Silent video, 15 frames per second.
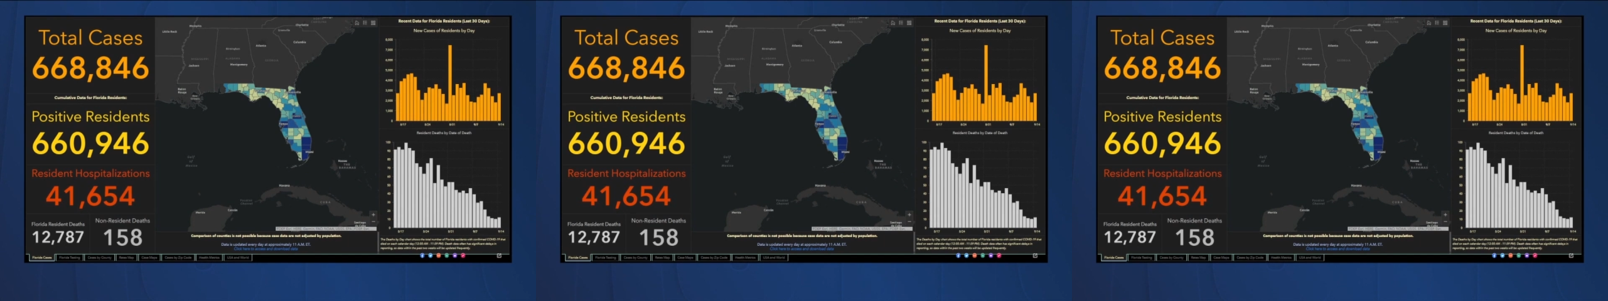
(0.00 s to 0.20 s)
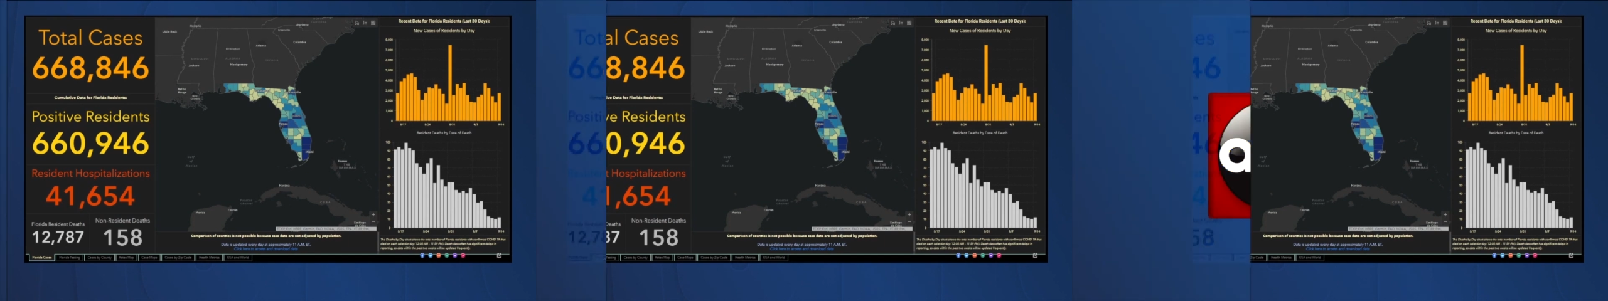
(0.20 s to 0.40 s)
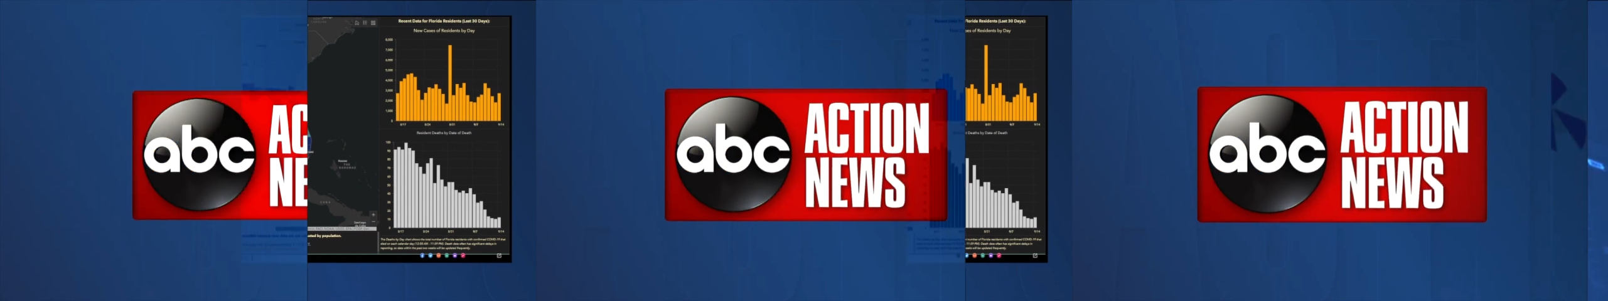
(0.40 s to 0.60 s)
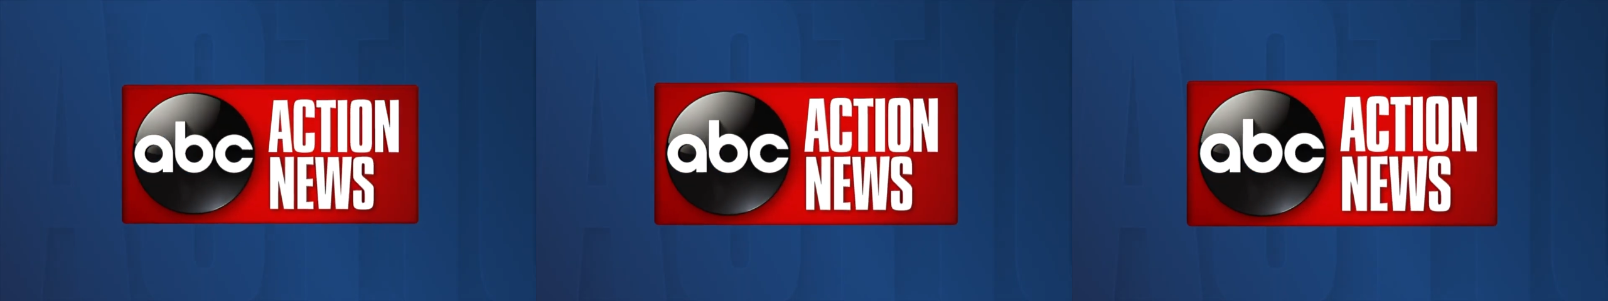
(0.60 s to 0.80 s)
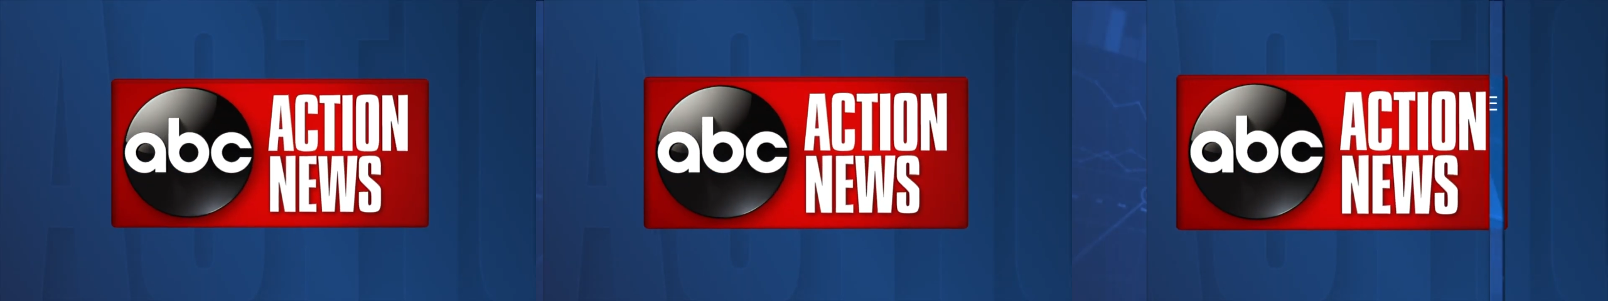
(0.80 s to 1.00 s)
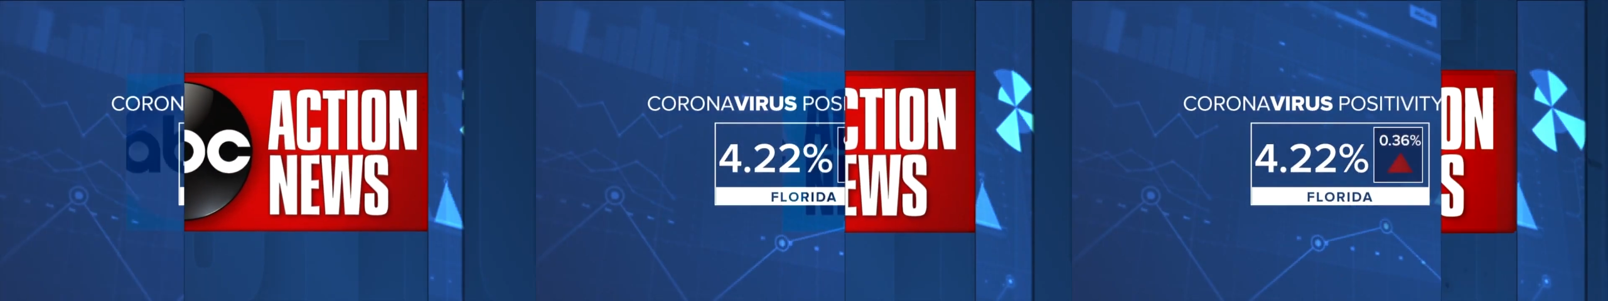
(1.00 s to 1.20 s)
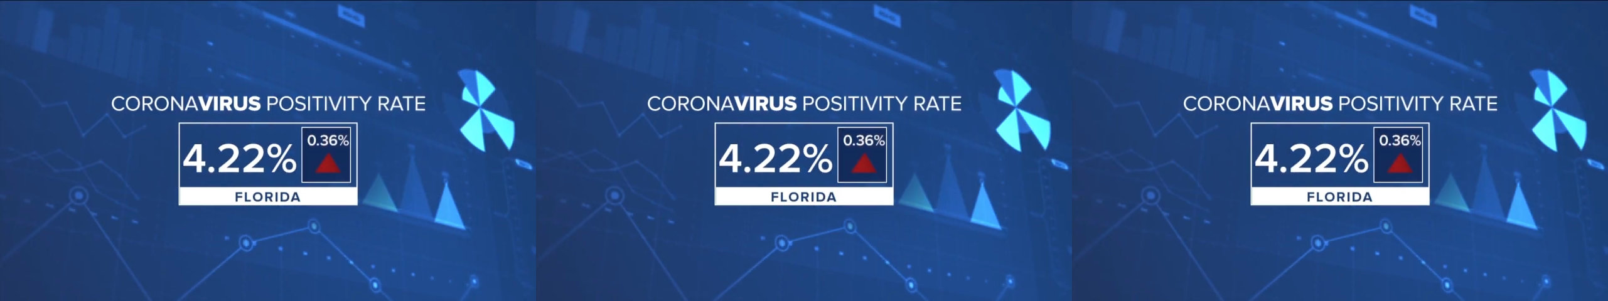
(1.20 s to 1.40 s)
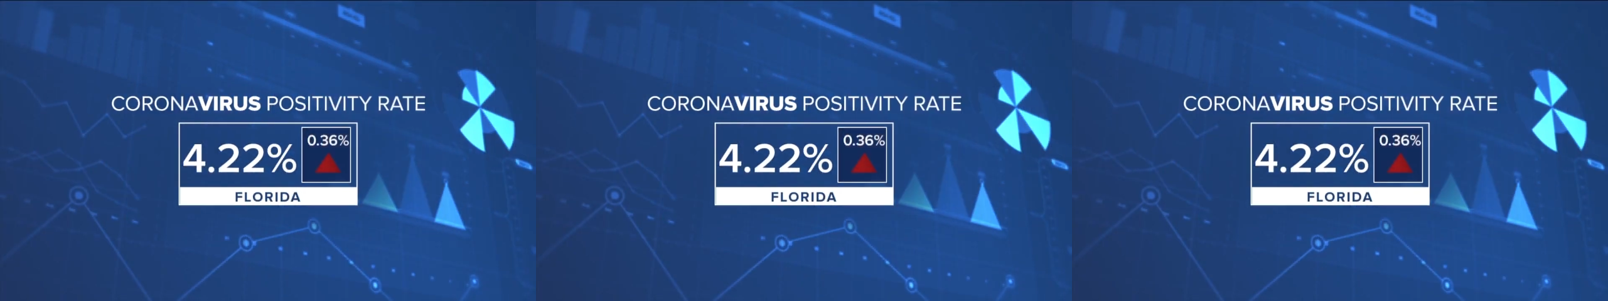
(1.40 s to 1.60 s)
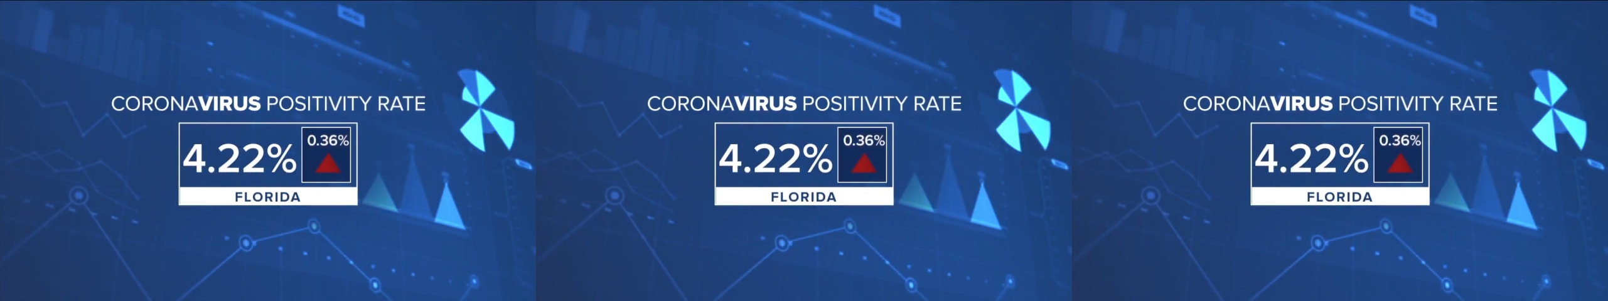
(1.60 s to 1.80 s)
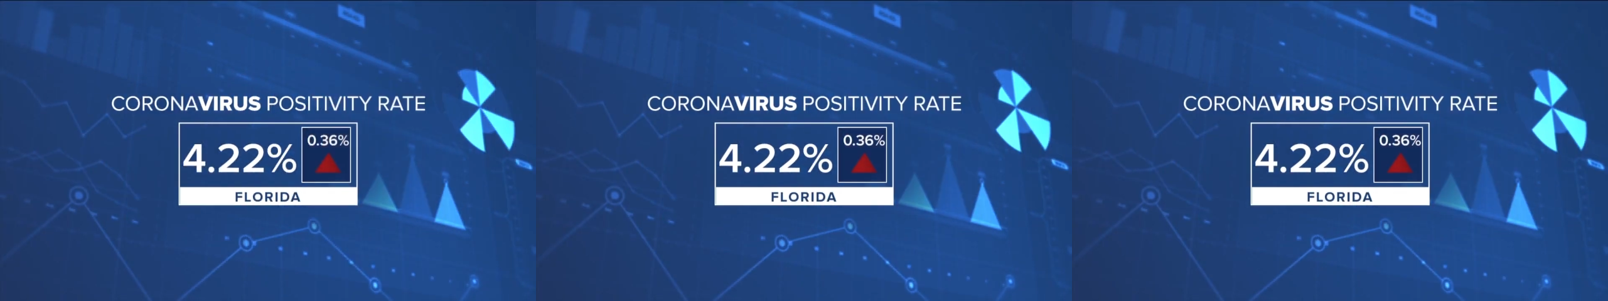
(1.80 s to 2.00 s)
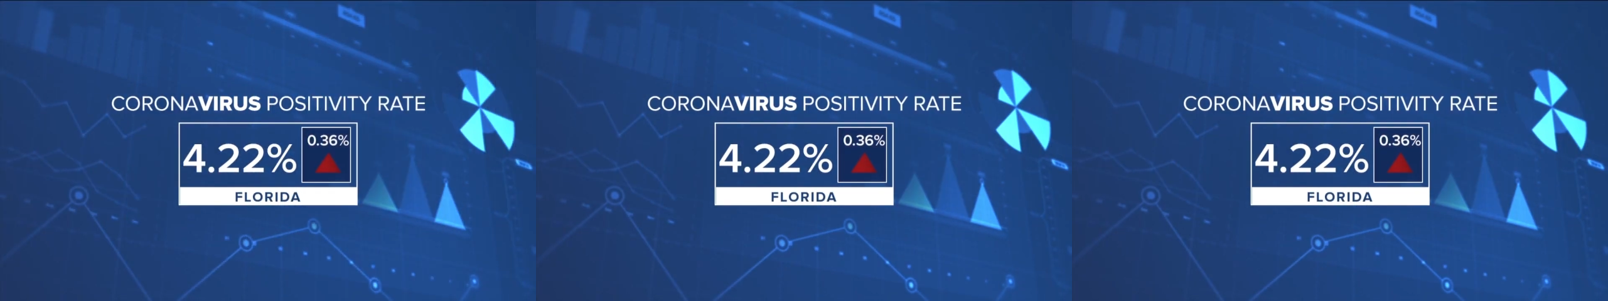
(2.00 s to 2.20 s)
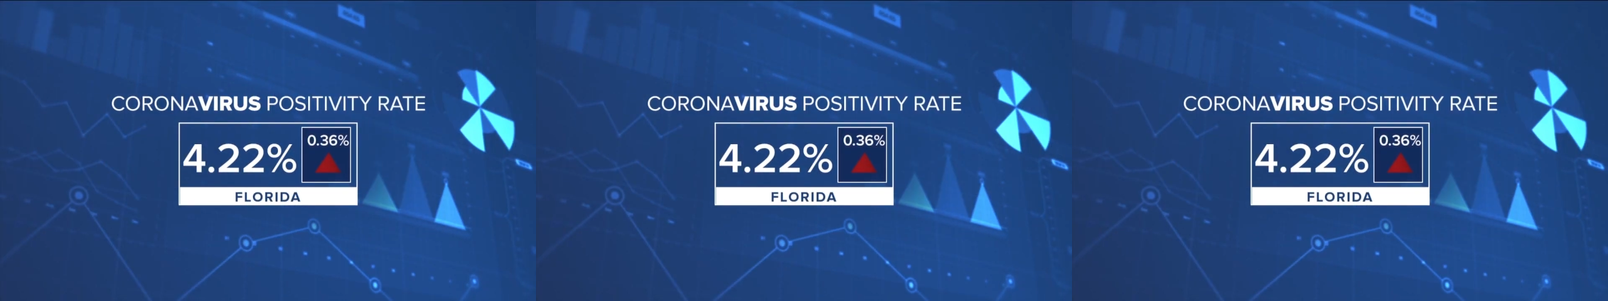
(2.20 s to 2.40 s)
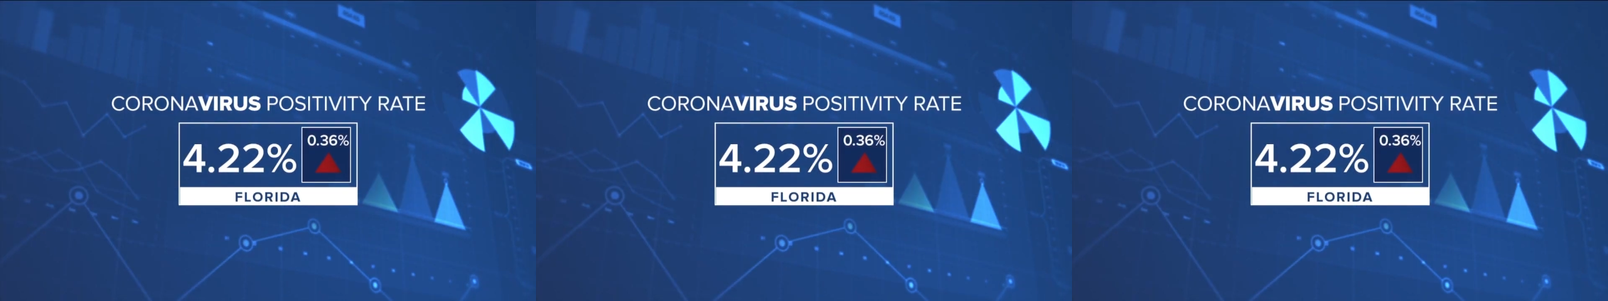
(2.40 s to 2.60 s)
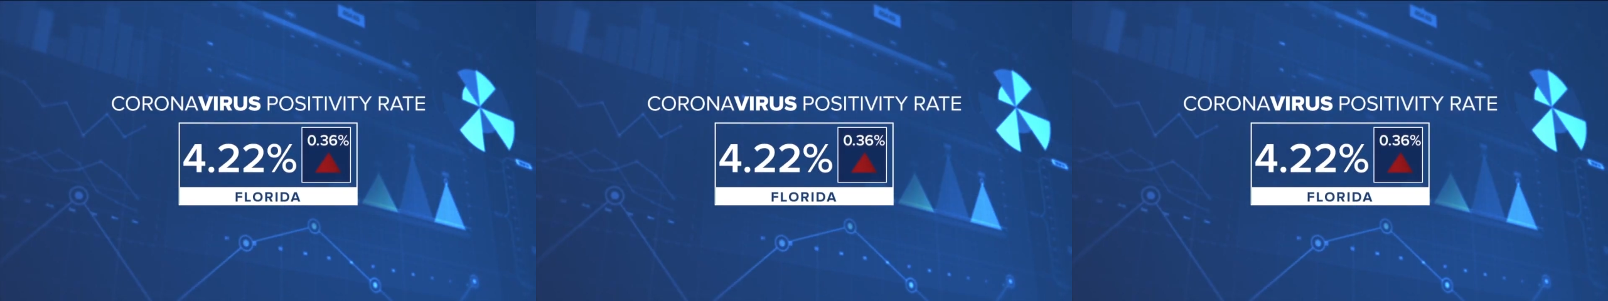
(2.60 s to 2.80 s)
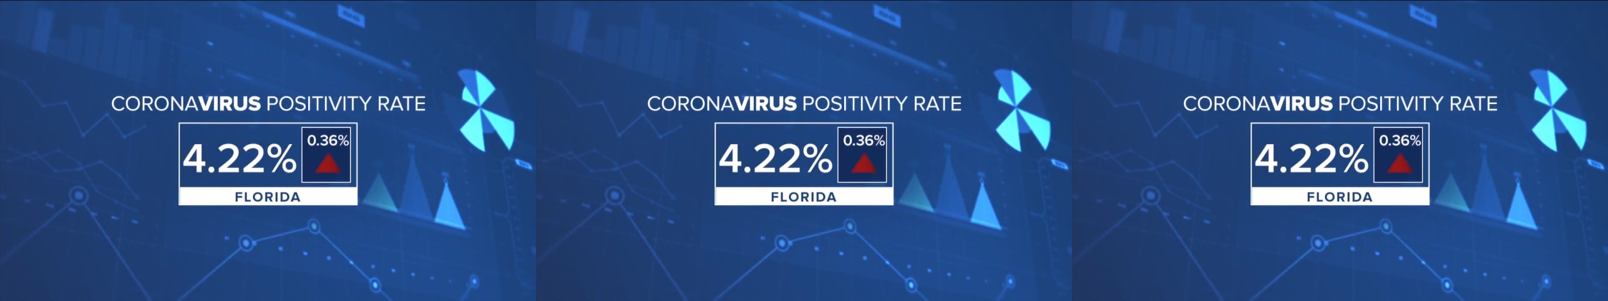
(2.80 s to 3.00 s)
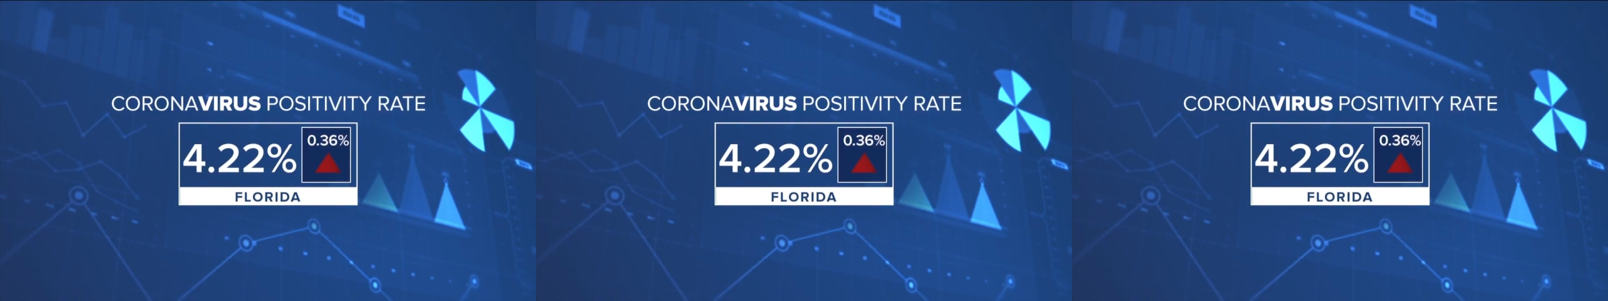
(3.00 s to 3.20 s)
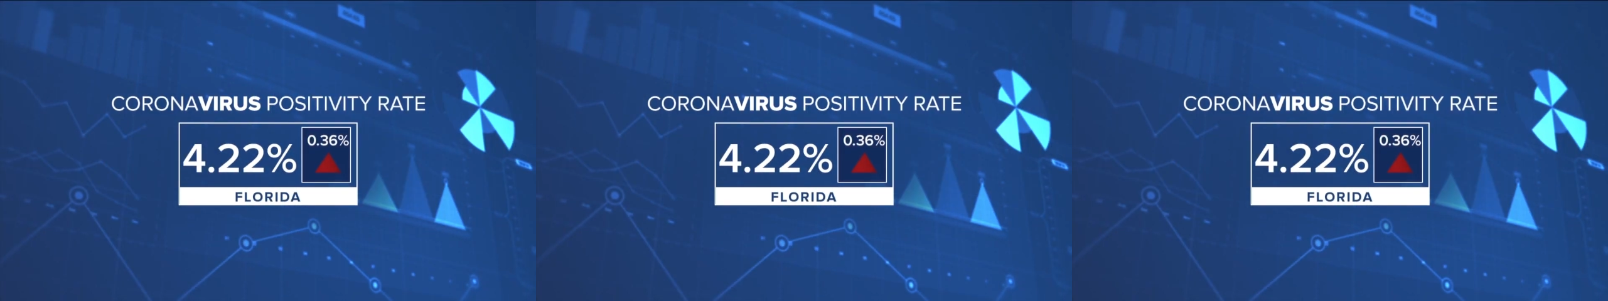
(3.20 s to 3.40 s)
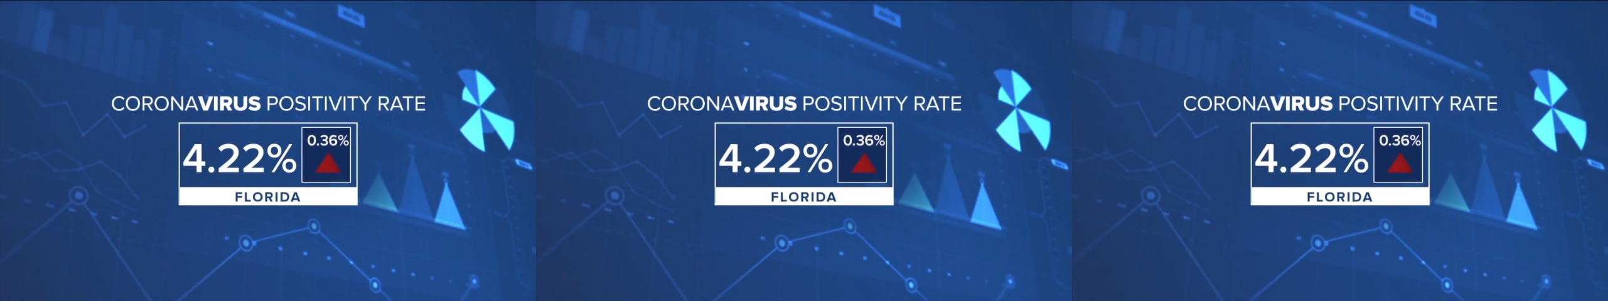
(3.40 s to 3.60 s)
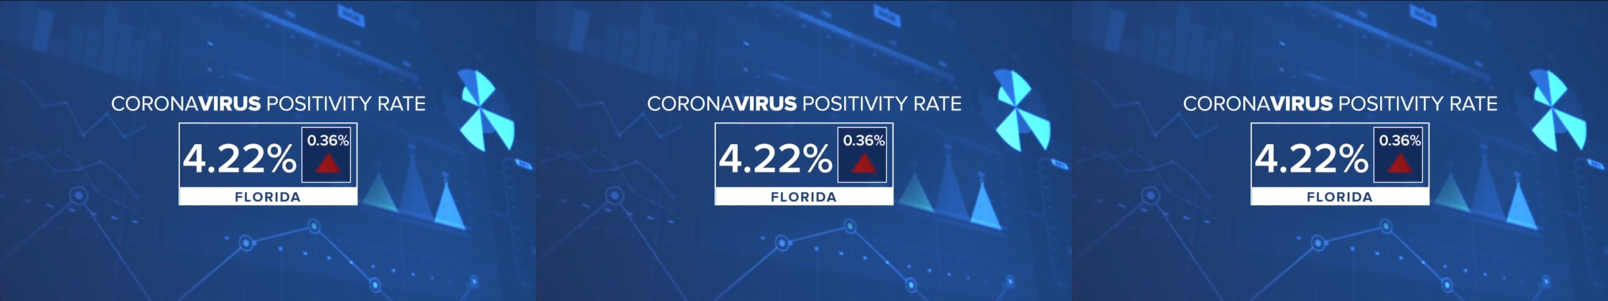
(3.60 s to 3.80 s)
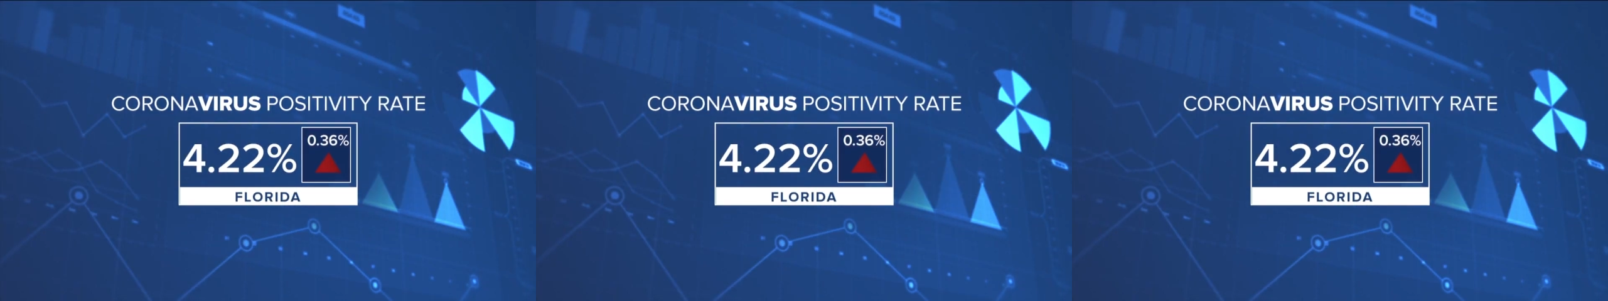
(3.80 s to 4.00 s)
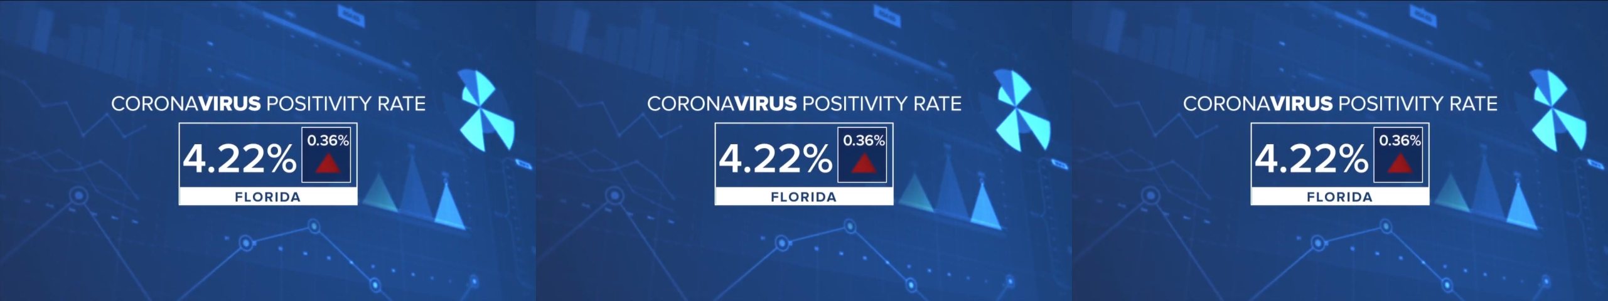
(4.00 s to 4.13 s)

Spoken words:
[unreadable: no face in view]